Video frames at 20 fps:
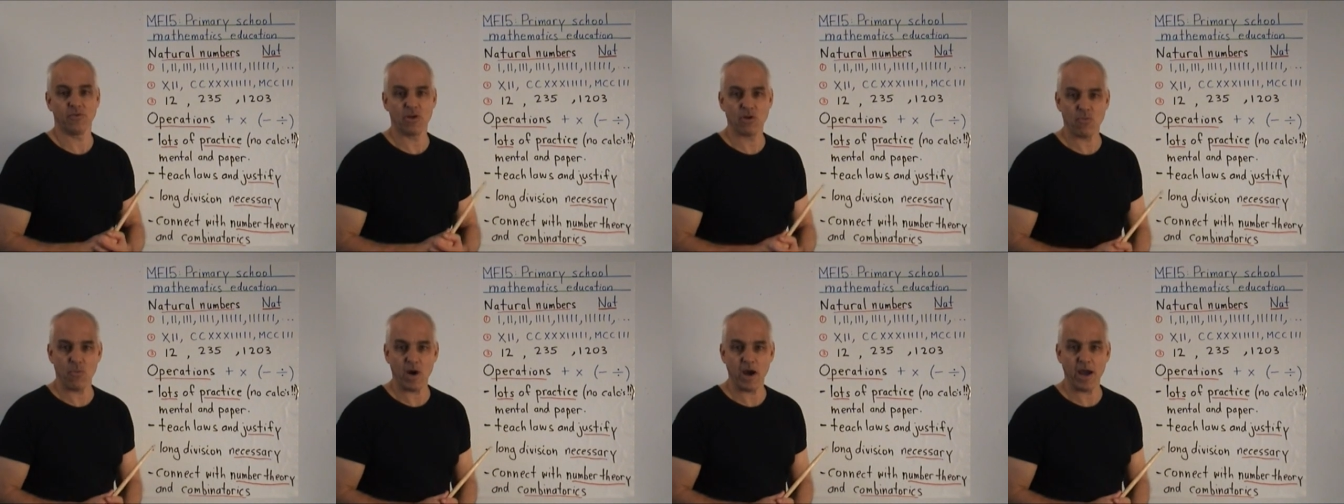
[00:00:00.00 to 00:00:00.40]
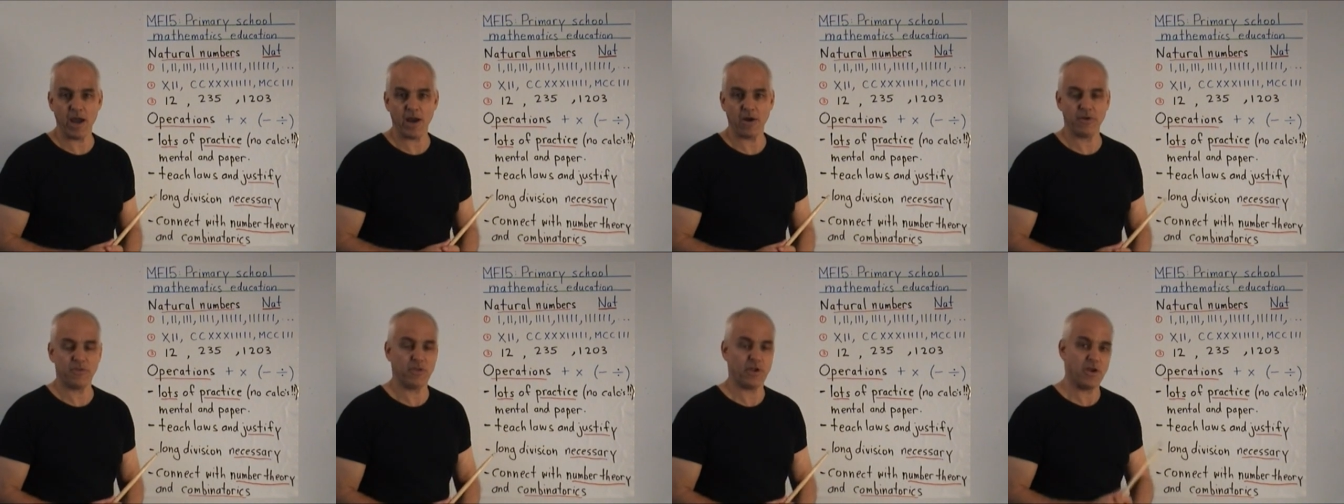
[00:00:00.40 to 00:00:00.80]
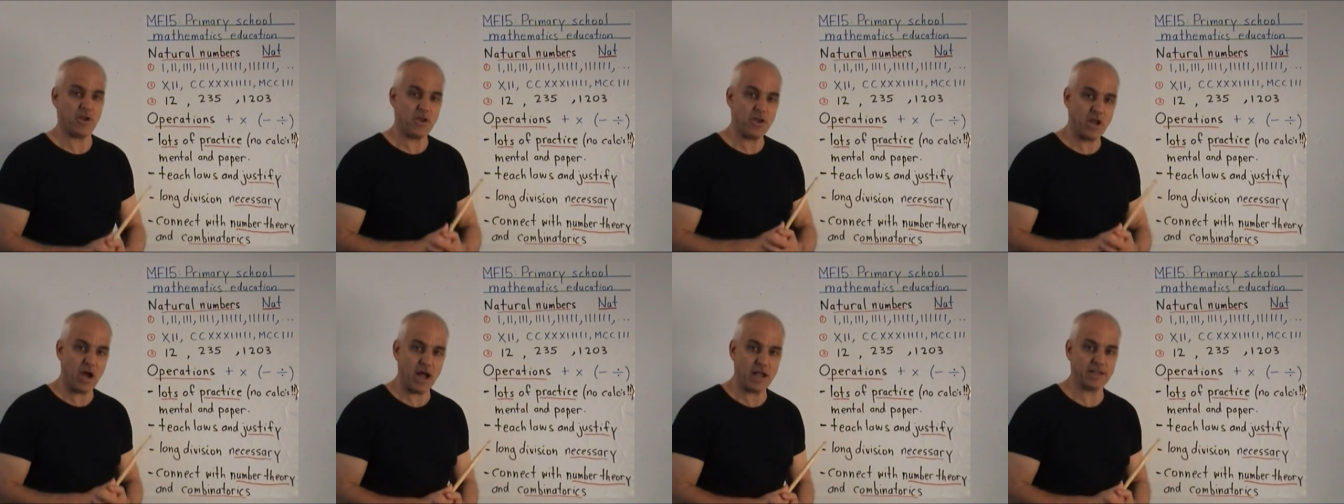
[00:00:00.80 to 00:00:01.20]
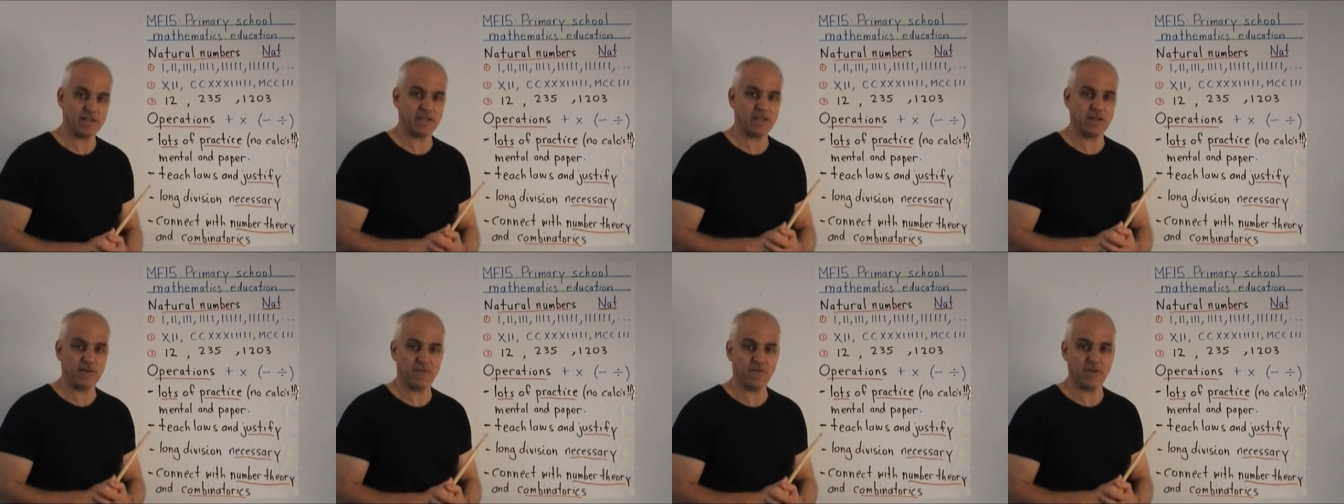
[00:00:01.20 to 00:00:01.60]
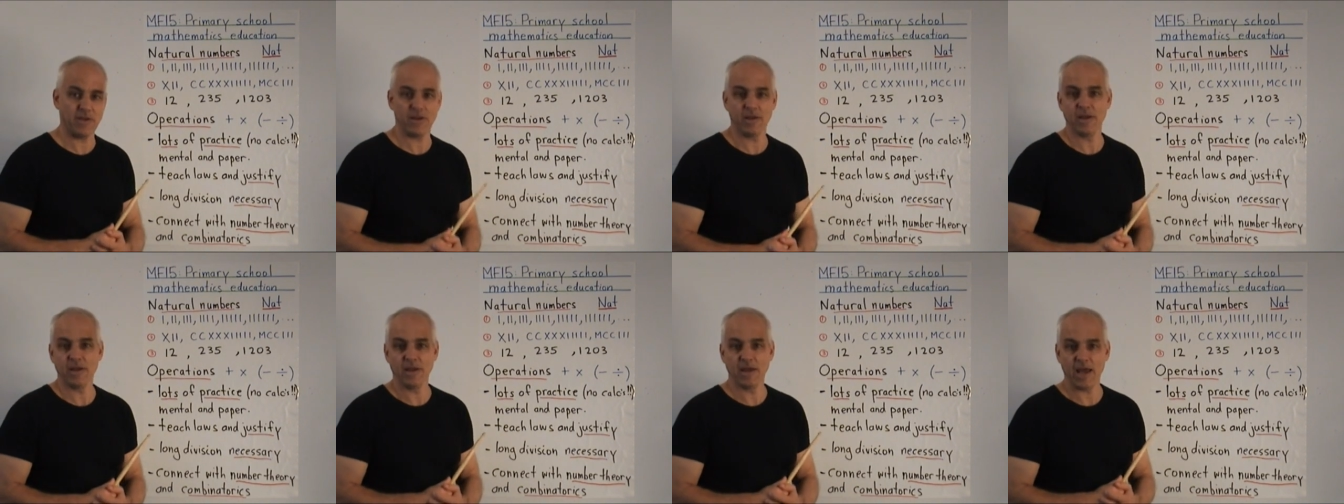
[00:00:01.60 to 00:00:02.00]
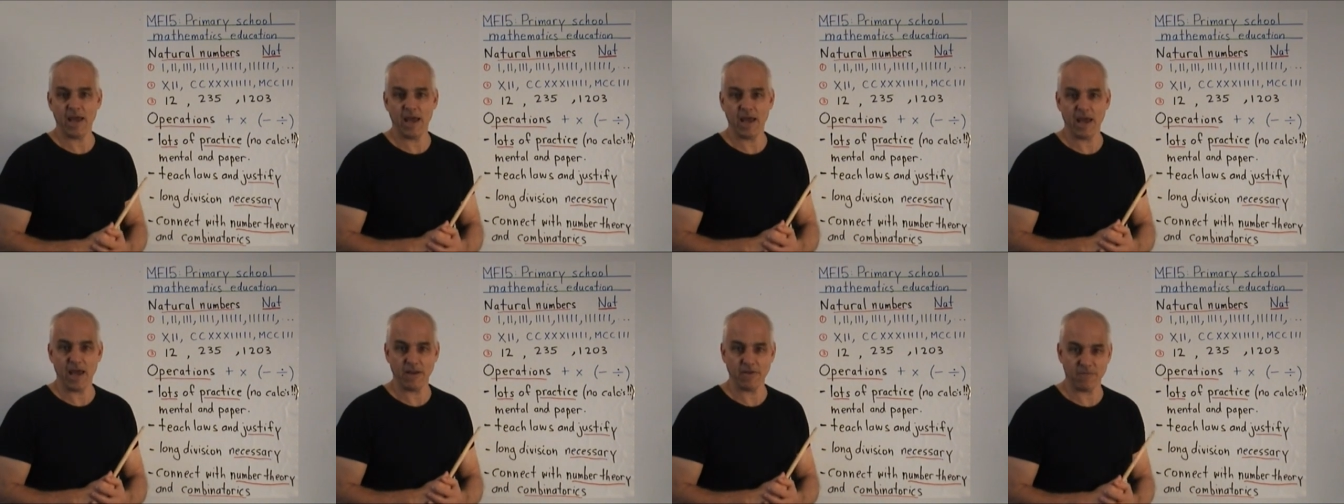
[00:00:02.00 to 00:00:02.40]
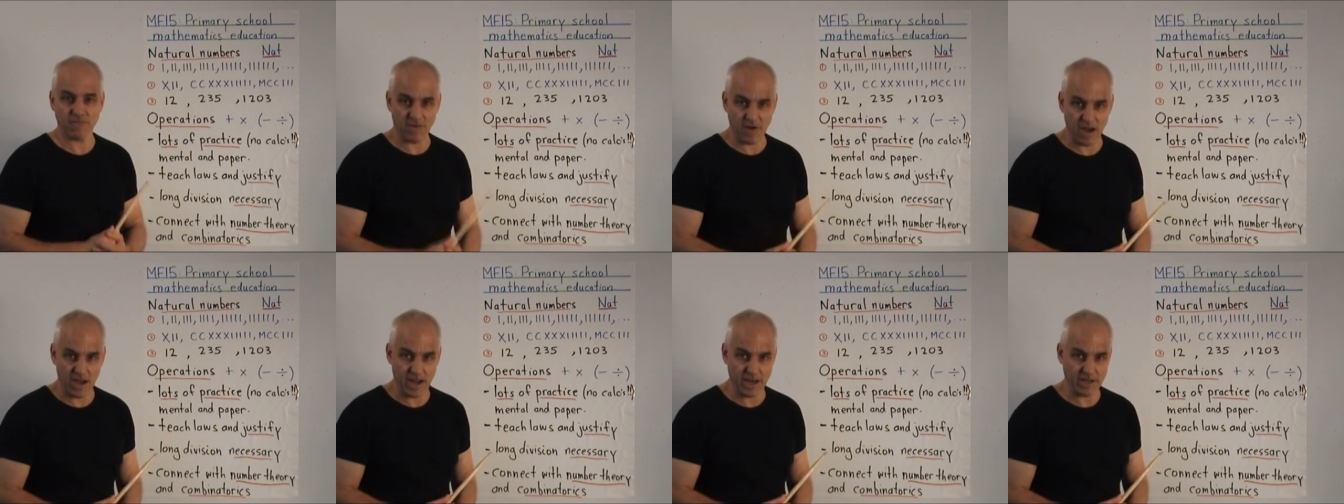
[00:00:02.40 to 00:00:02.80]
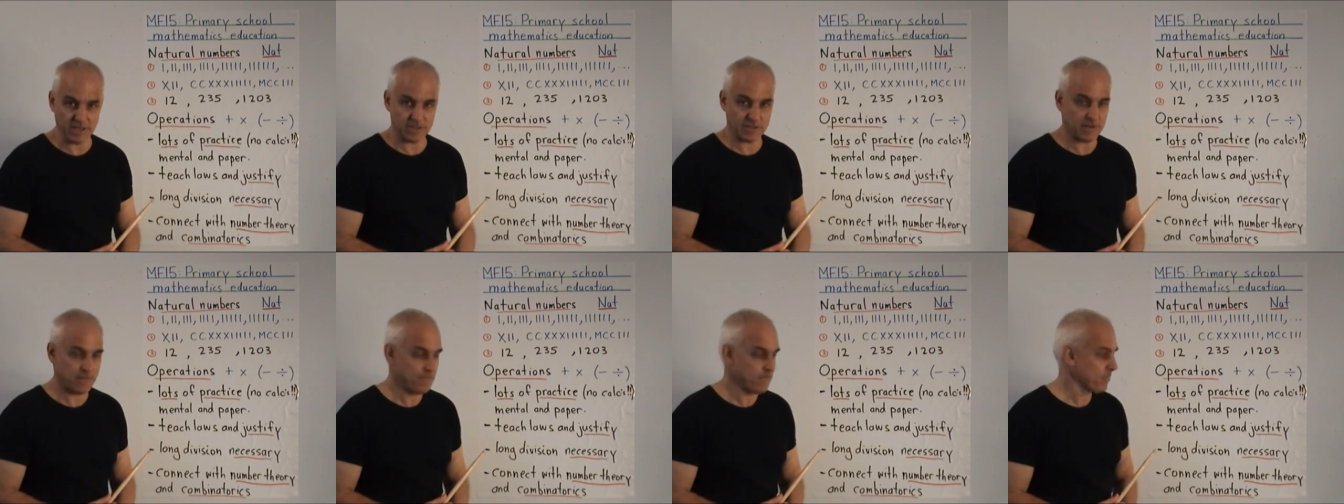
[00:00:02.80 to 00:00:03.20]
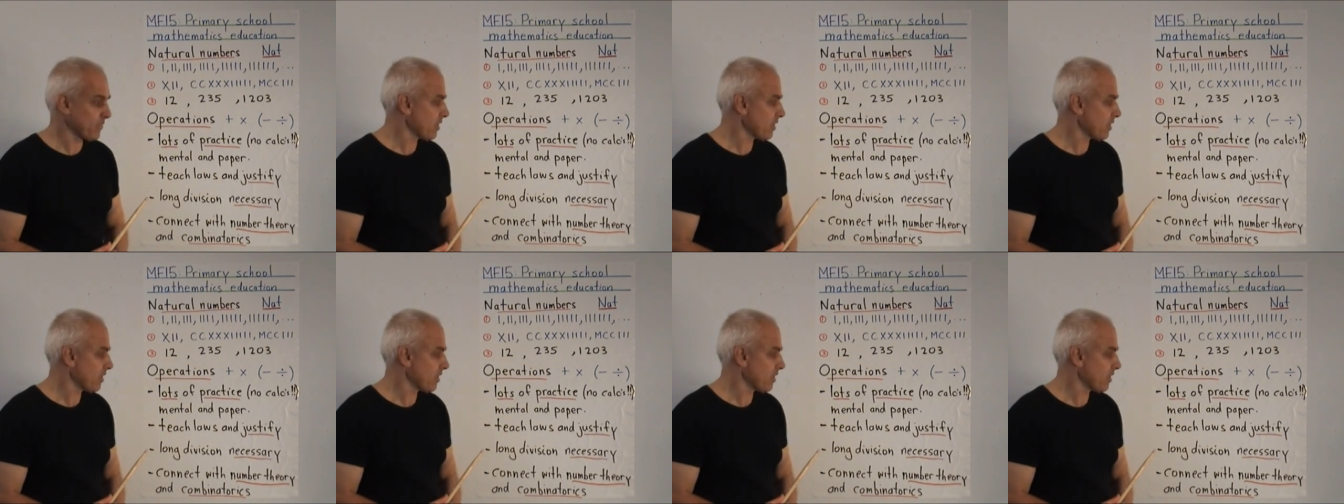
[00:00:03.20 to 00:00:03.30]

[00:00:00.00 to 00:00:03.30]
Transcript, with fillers: required, they're not even advised.